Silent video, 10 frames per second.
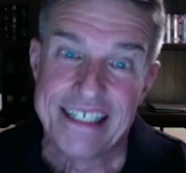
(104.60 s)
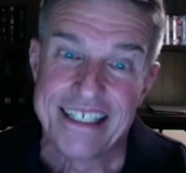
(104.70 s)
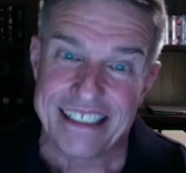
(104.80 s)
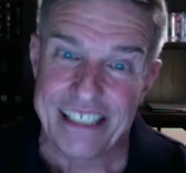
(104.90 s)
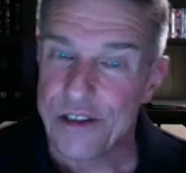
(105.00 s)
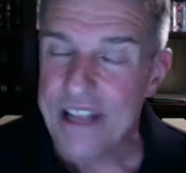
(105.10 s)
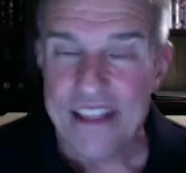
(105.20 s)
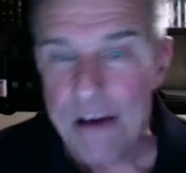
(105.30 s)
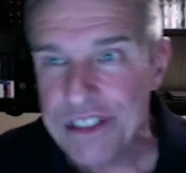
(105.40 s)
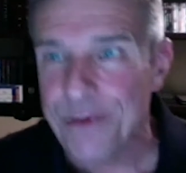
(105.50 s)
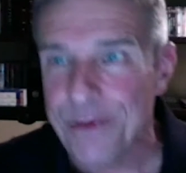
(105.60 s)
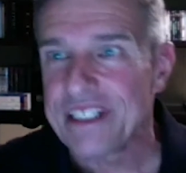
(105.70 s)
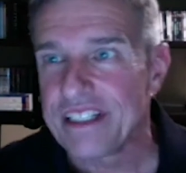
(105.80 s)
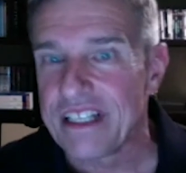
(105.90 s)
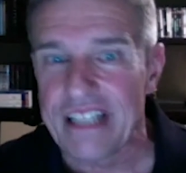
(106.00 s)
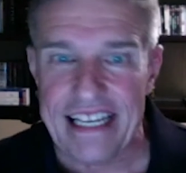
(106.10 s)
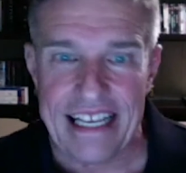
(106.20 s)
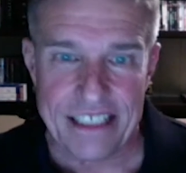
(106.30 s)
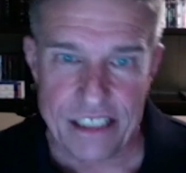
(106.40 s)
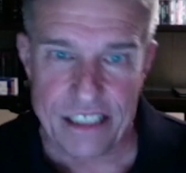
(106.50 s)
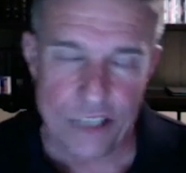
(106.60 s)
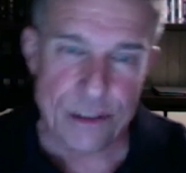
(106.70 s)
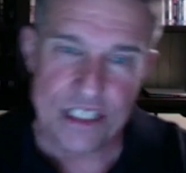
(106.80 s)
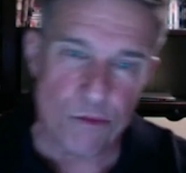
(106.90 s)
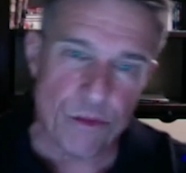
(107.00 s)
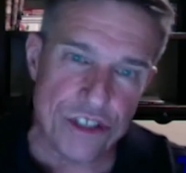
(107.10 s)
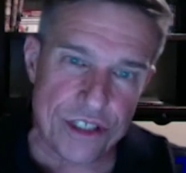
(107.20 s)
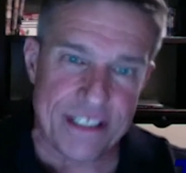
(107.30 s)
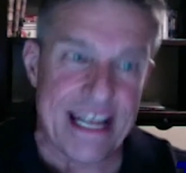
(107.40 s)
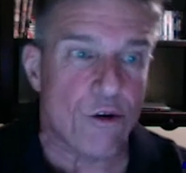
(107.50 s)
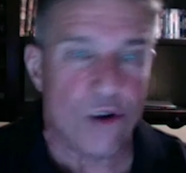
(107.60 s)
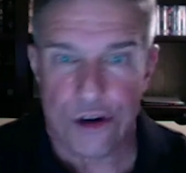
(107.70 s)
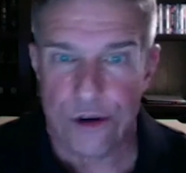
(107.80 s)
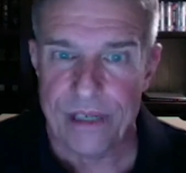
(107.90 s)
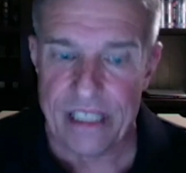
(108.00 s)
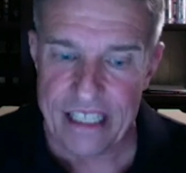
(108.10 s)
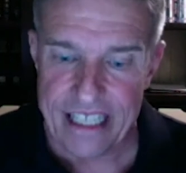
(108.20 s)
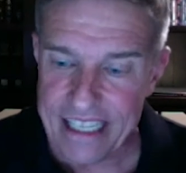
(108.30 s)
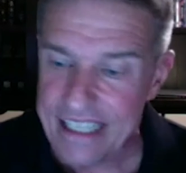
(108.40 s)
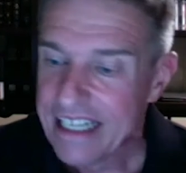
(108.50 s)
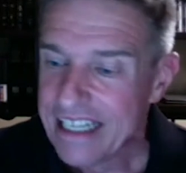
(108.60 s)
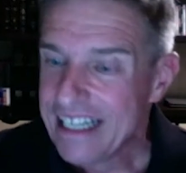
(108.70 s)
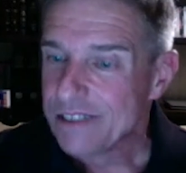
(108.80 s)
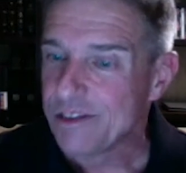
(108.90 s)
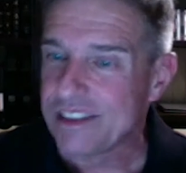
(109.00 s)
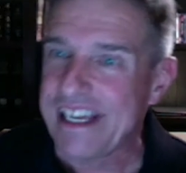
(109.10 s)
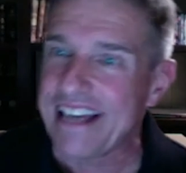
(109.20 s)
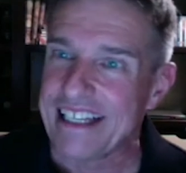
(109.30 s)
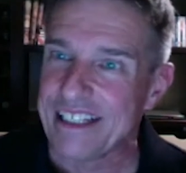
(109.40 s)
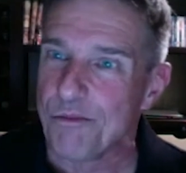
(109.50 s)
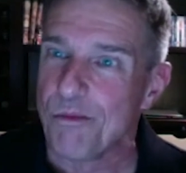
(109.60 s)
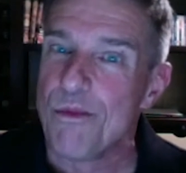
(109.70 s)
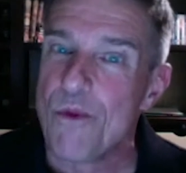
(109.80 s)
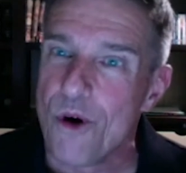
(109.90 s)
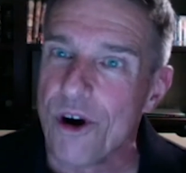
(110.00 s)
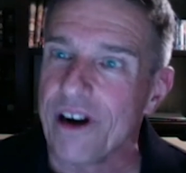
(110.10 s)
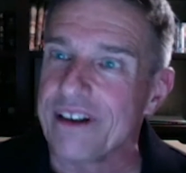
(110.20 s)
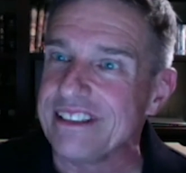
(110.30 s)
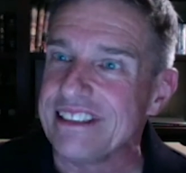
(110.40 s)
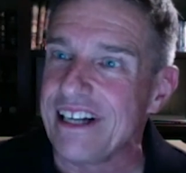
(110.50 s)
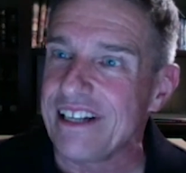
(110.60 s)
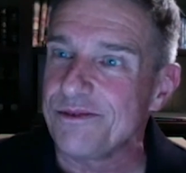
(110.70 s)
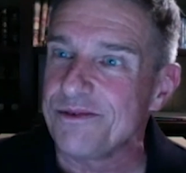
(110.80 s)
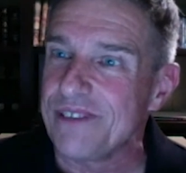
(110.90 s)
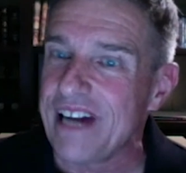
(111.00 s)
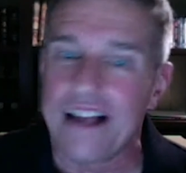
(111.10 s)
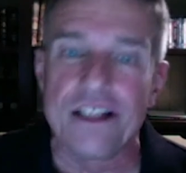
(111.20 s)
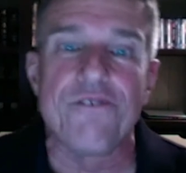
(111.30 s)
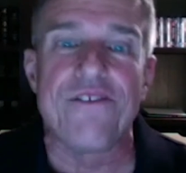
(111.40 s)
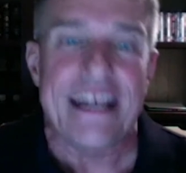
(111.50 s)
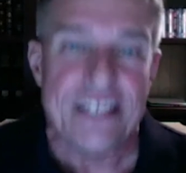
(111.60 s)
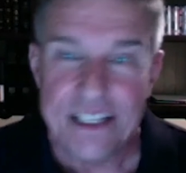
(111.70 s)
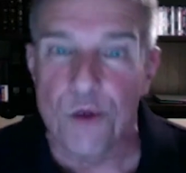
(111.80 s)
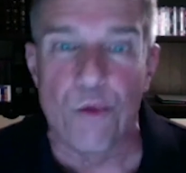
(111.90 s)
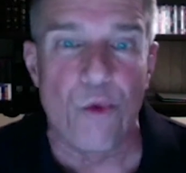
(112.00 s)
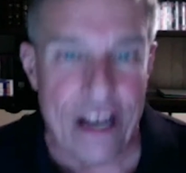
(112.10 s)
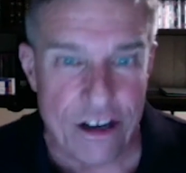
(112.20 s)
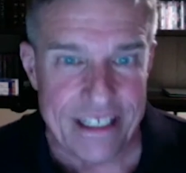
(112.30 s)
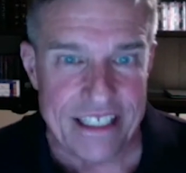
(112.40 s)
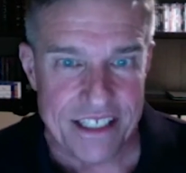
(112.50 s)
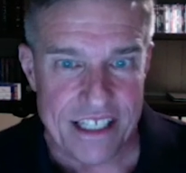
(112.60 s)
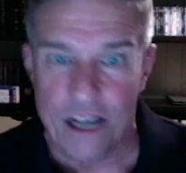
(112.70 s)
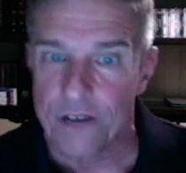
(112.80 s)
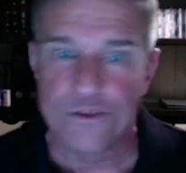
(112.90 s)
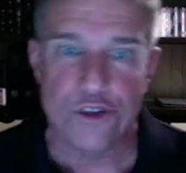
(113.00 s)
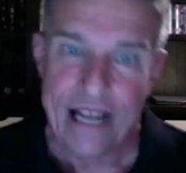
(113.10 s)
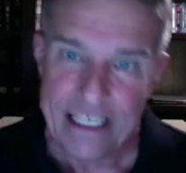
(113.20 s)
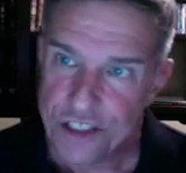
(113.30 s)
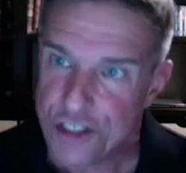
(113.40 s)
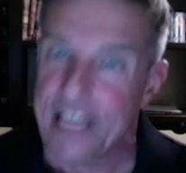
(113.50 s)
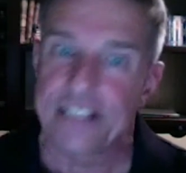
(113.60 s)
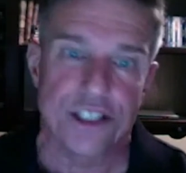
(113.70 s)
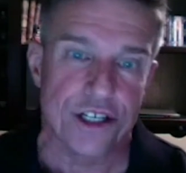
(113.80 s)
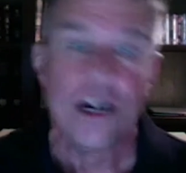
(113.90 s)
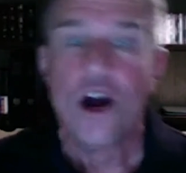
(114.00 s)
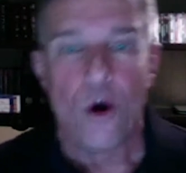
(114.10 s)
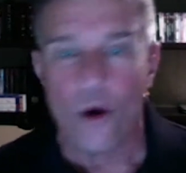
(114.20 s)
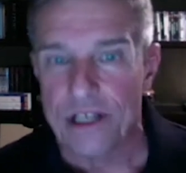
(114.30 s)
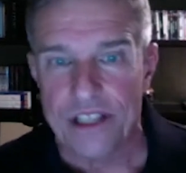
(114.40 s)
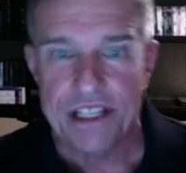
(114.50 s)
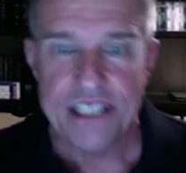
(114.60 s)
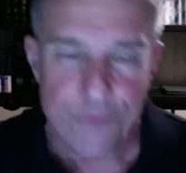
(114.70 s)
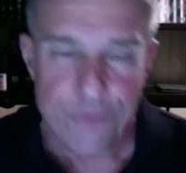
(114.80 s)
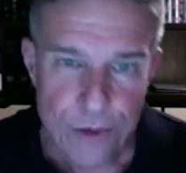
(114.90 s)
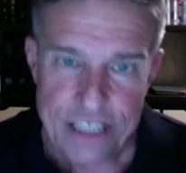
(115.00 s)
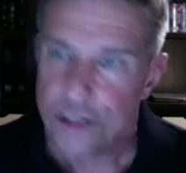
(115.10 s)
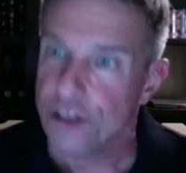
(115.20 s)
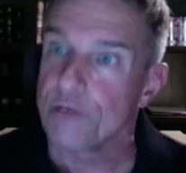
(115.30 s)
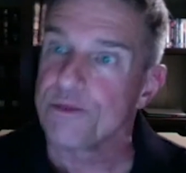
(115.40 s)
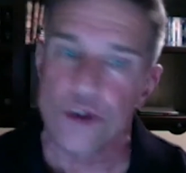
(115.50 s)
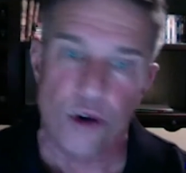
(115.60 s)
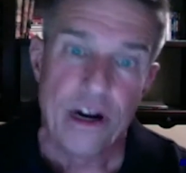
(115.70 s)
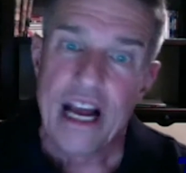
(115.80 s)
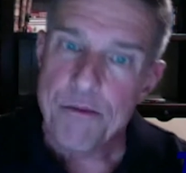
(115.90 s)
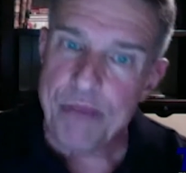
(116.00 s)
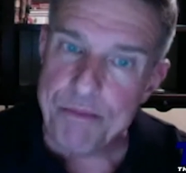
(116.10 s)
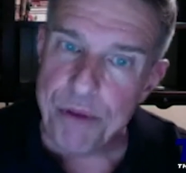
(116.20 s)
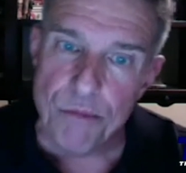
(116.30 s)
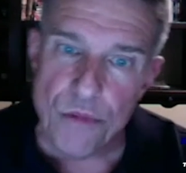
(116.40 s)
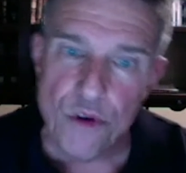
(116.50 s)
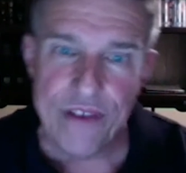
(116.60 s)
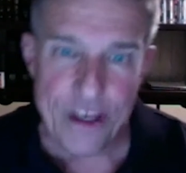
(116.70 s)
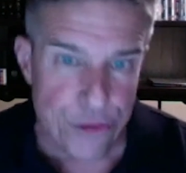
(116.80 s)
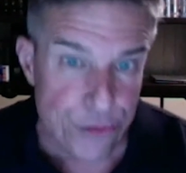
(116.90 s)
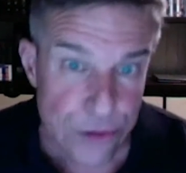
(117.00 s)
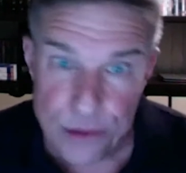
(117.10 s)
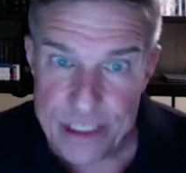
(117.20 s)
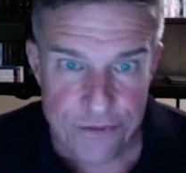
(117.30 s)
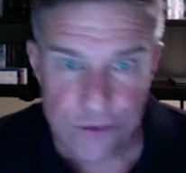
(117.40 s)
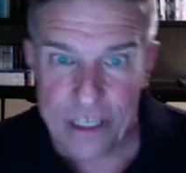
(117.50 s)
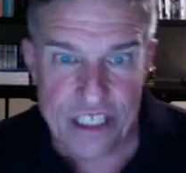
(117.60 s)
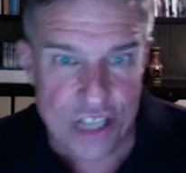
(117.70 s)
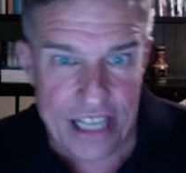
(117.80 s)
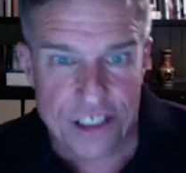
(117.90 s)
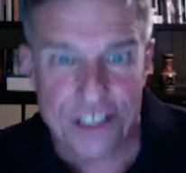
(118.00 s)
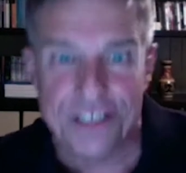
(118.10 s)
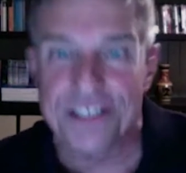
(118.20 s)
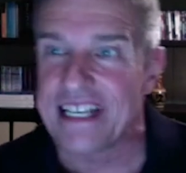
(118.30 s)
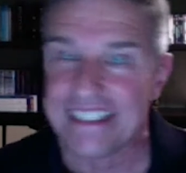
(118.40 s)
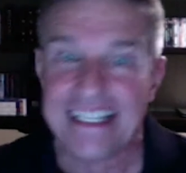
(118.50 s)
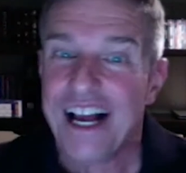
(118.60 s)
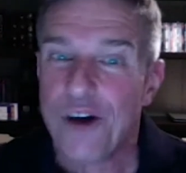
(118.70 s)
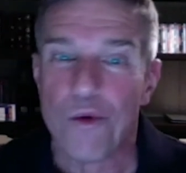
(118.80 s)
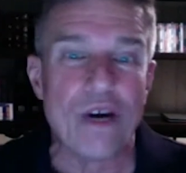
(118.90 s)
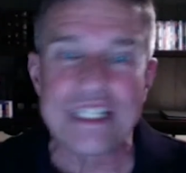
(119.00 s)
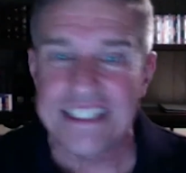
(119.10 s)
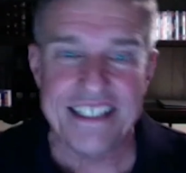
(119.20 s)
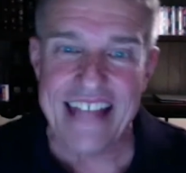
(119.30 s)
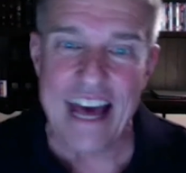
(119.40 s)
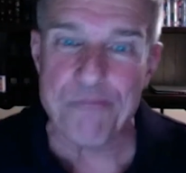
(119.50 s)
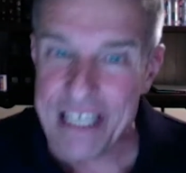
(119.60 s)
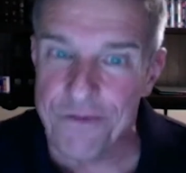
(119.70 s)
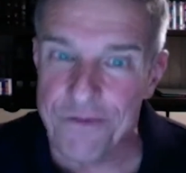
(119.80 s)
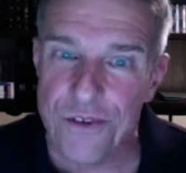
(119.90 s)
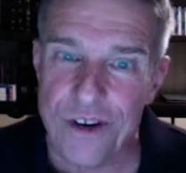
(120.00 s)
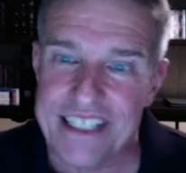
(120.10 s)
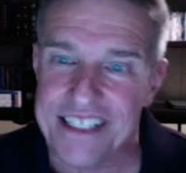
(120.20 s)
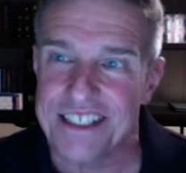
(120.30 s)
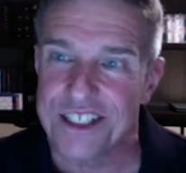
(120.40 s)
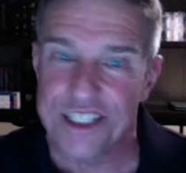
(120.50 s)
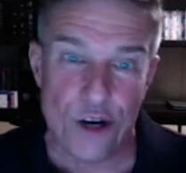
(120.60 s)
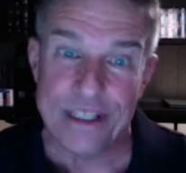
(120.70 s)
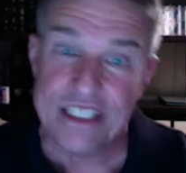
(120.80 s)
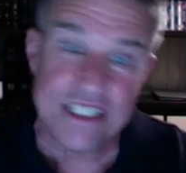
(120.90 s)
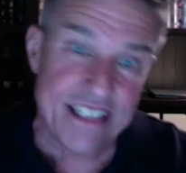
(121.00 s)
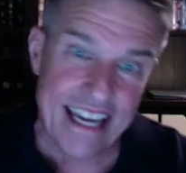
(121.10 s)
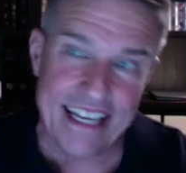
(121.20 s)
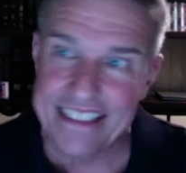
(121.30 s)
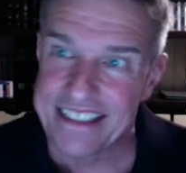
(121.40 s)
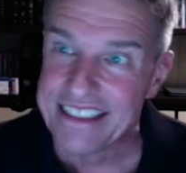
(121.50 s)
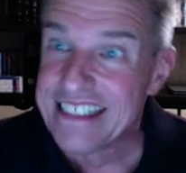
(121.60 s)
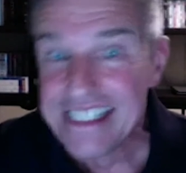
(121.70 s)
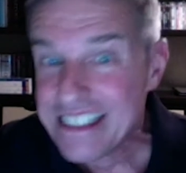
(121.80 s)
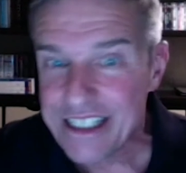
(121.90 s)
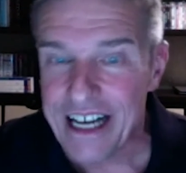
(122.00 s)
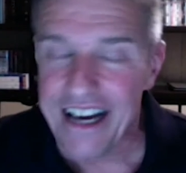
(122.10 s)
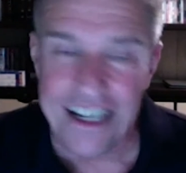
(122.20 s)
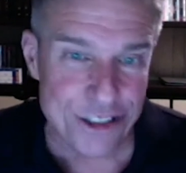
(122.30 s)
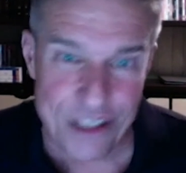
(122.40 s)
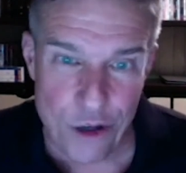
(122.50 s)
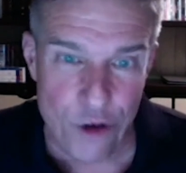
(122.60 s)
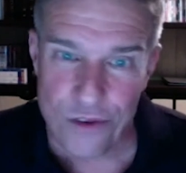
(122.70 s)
You know, now that was written in the late 1800s, and we're just now currently Getting more elevated awareness of transgender or the differing terms or people moving through differing genders and what does that mean for us and so it's taken a hundred over